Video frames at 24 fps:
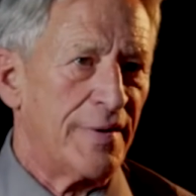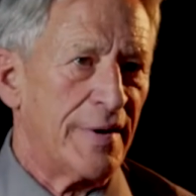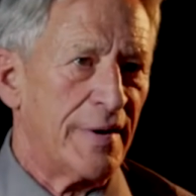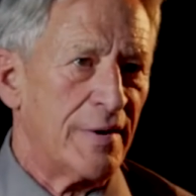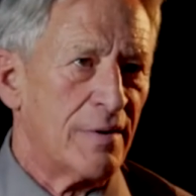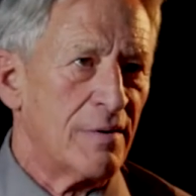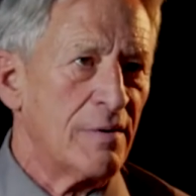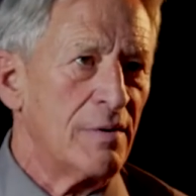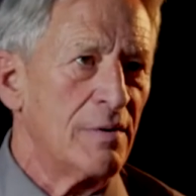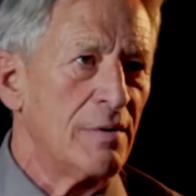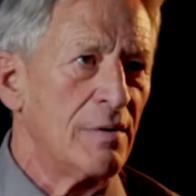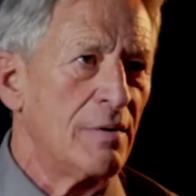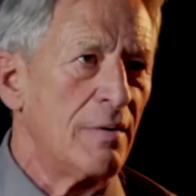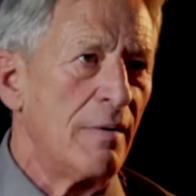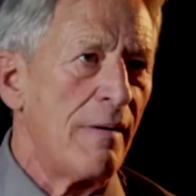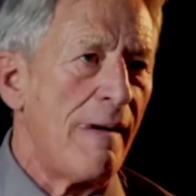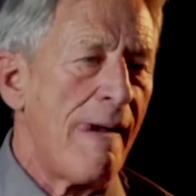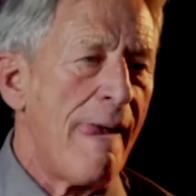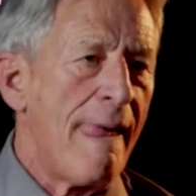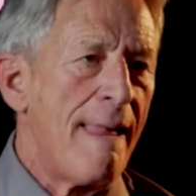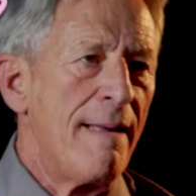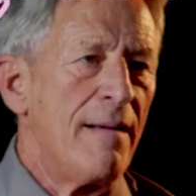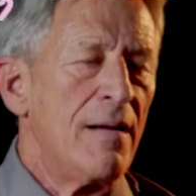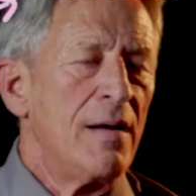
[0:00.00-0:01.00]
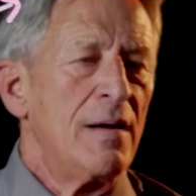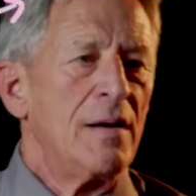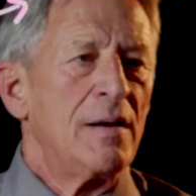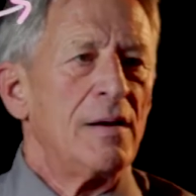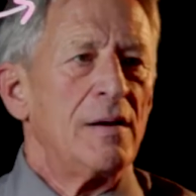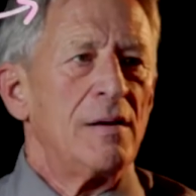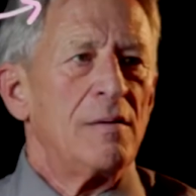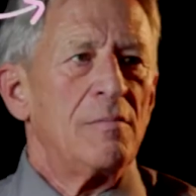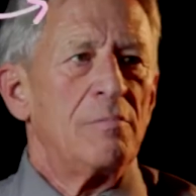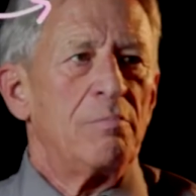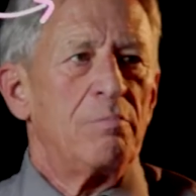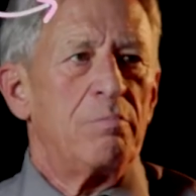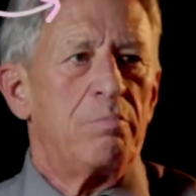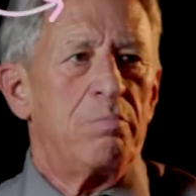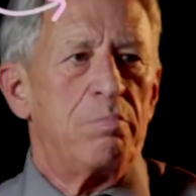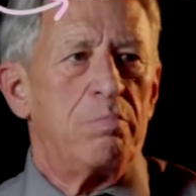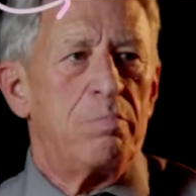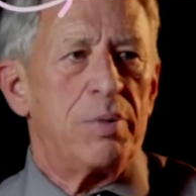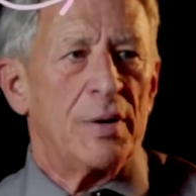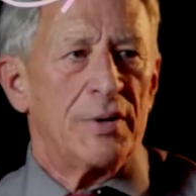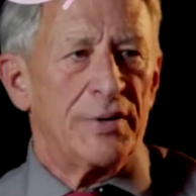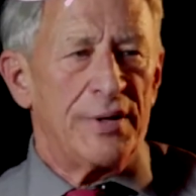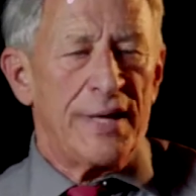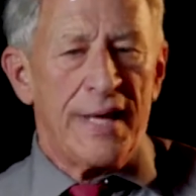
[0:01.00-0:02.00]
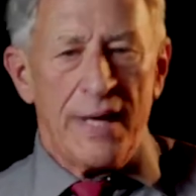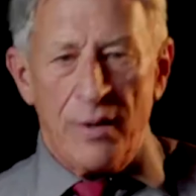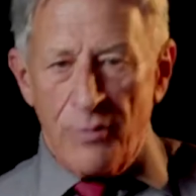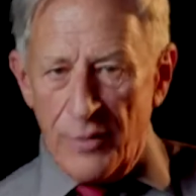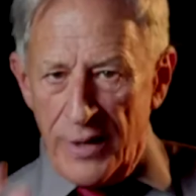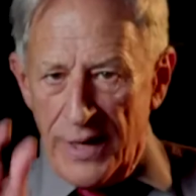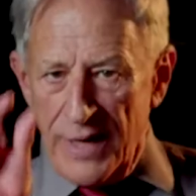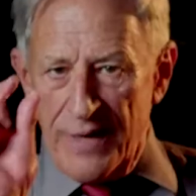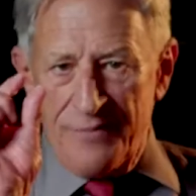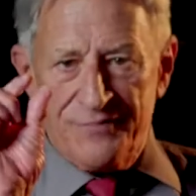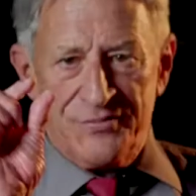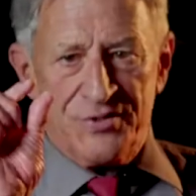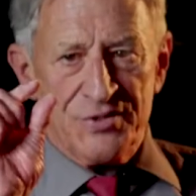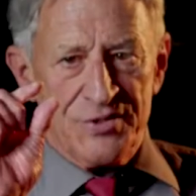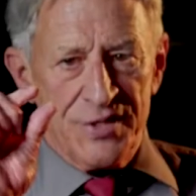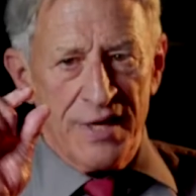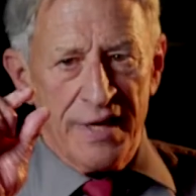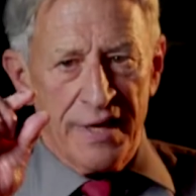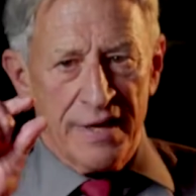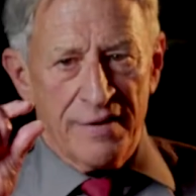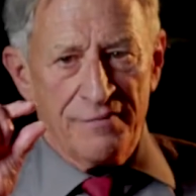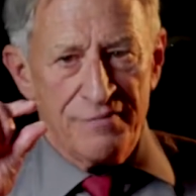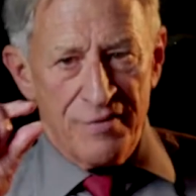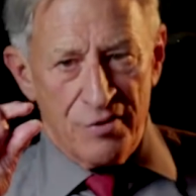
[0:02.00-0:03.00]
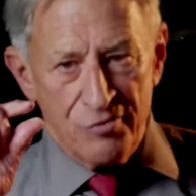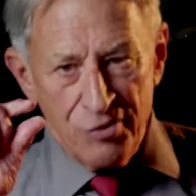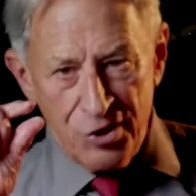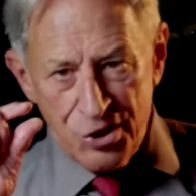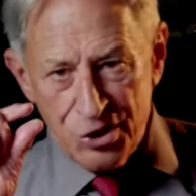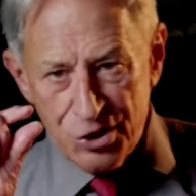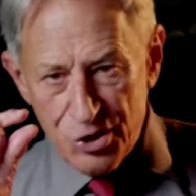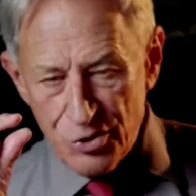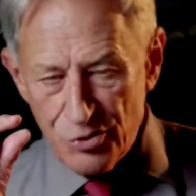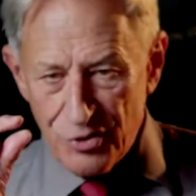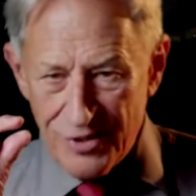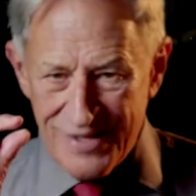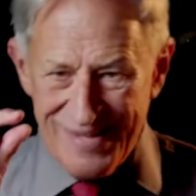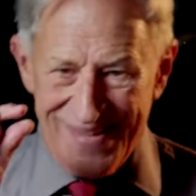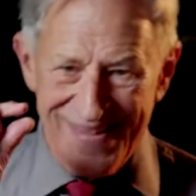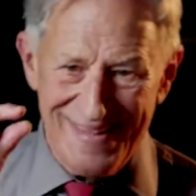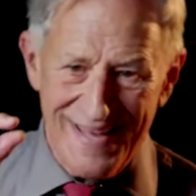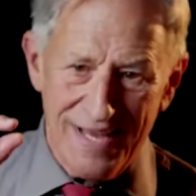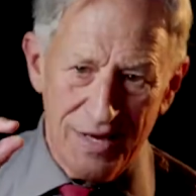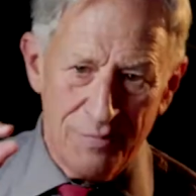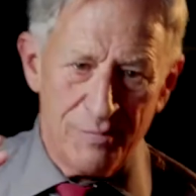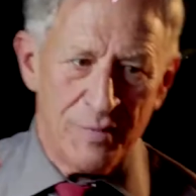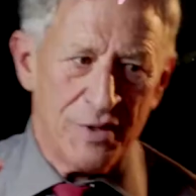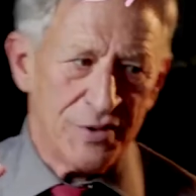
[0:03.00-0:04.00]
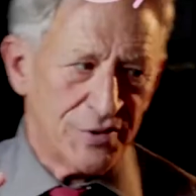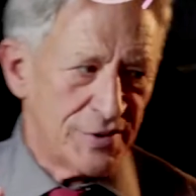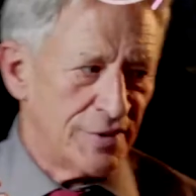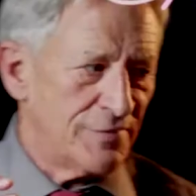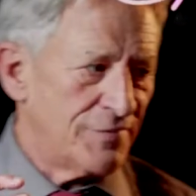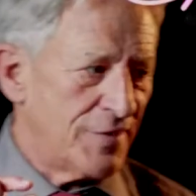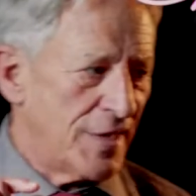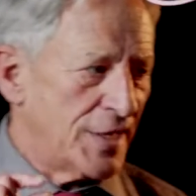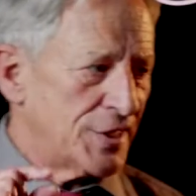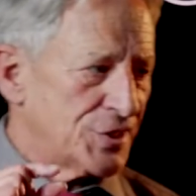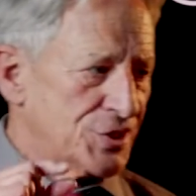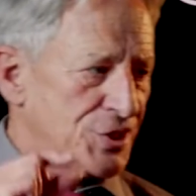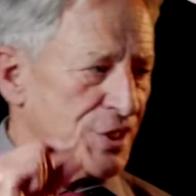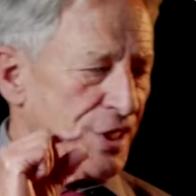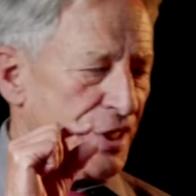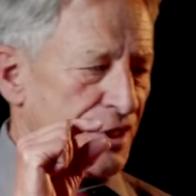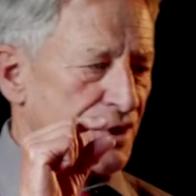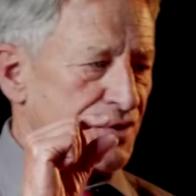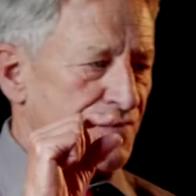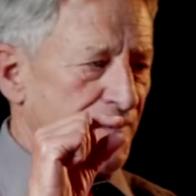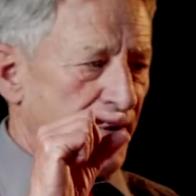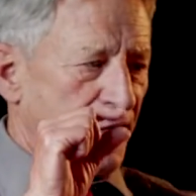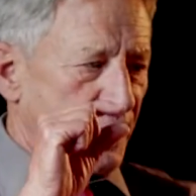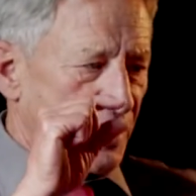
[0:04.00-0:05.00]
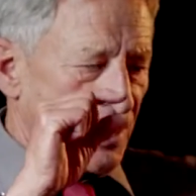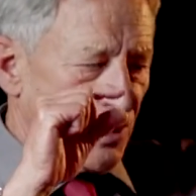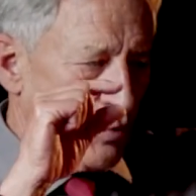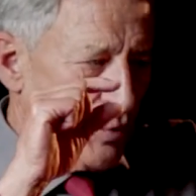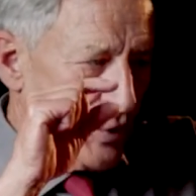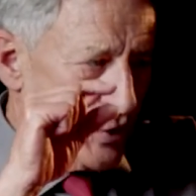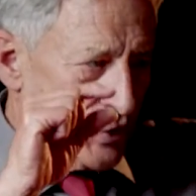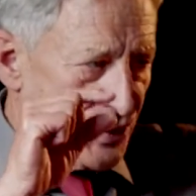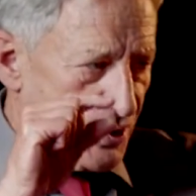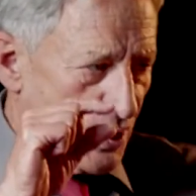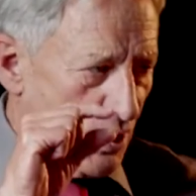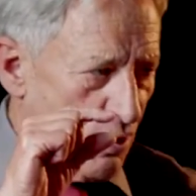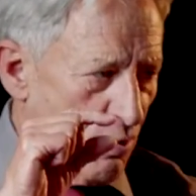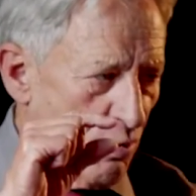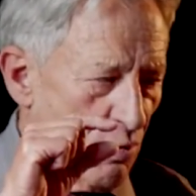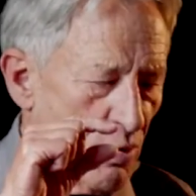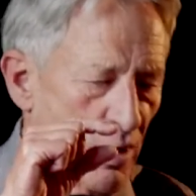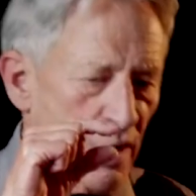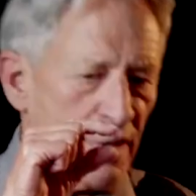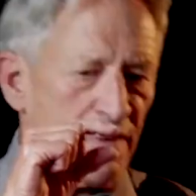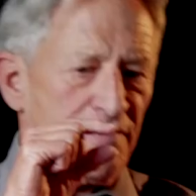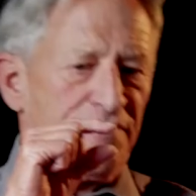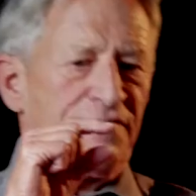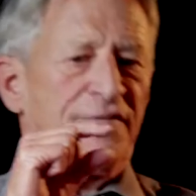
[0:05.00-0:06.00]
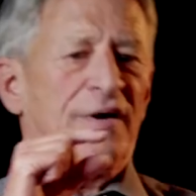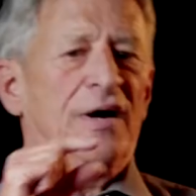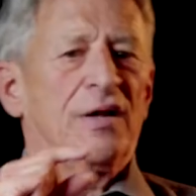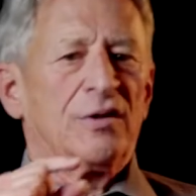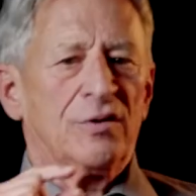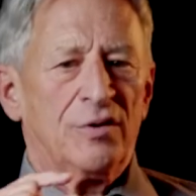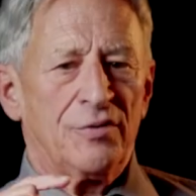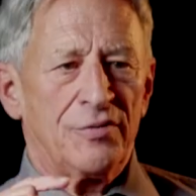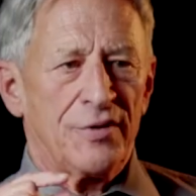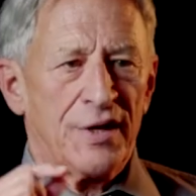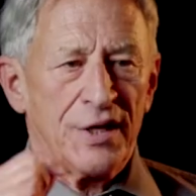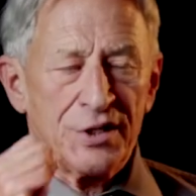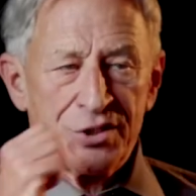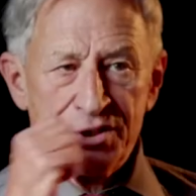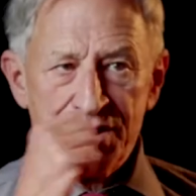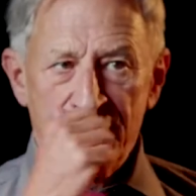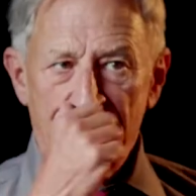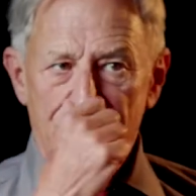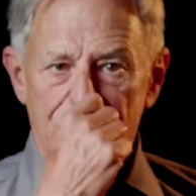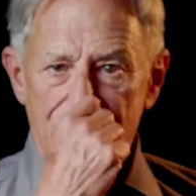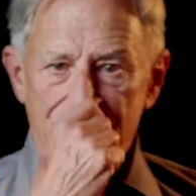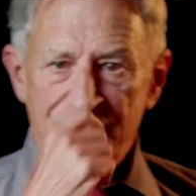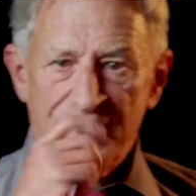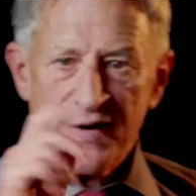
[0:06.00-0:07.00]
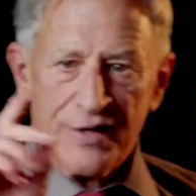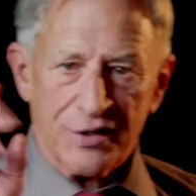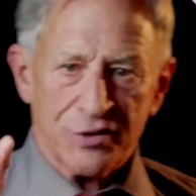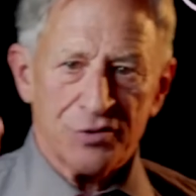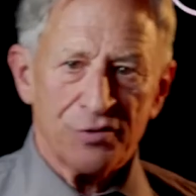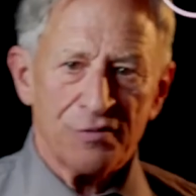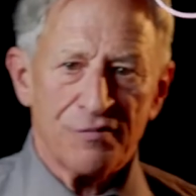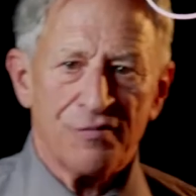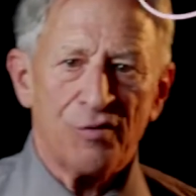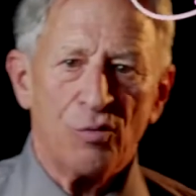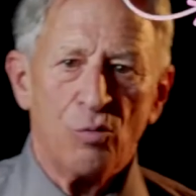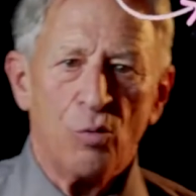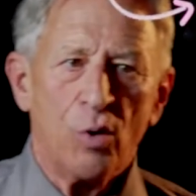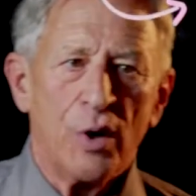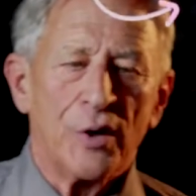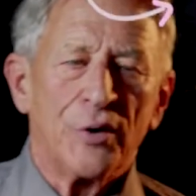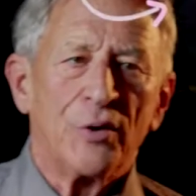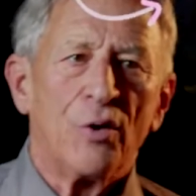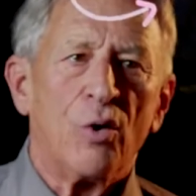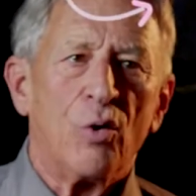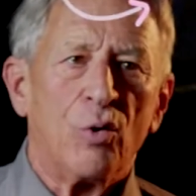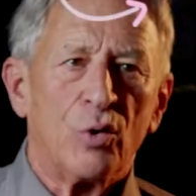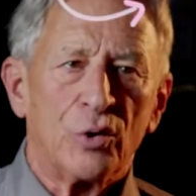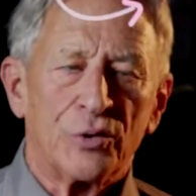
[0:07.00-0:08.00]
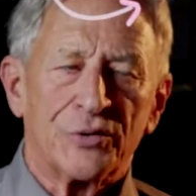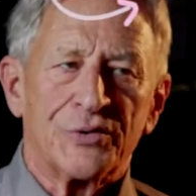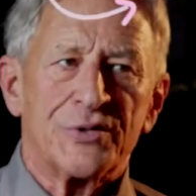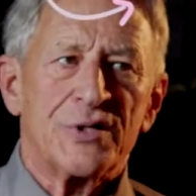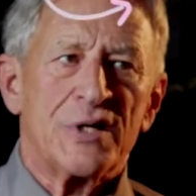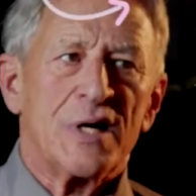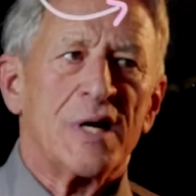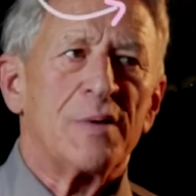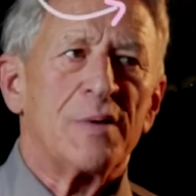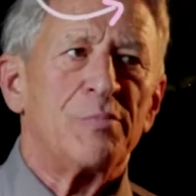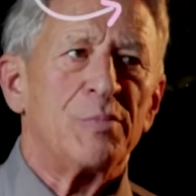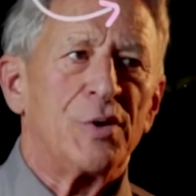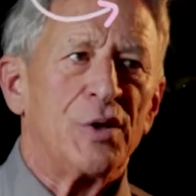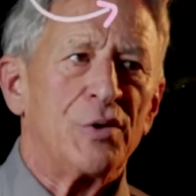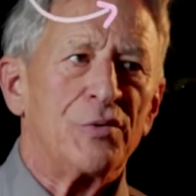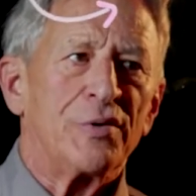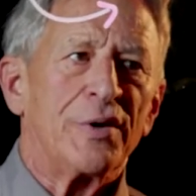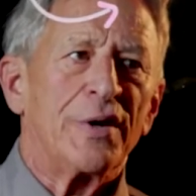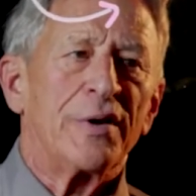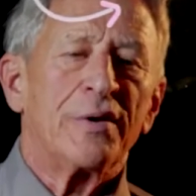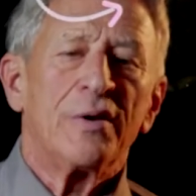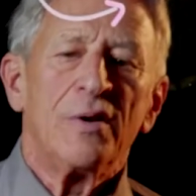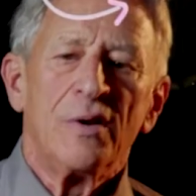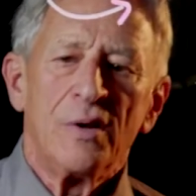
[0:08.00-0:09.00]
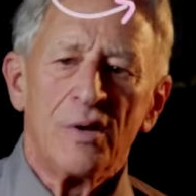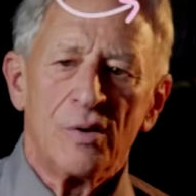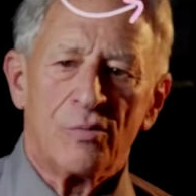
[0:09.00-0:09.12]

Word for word: there. But now we have to take a very short segment of that change vector. We don't want to follow that change vector for one whole time unit.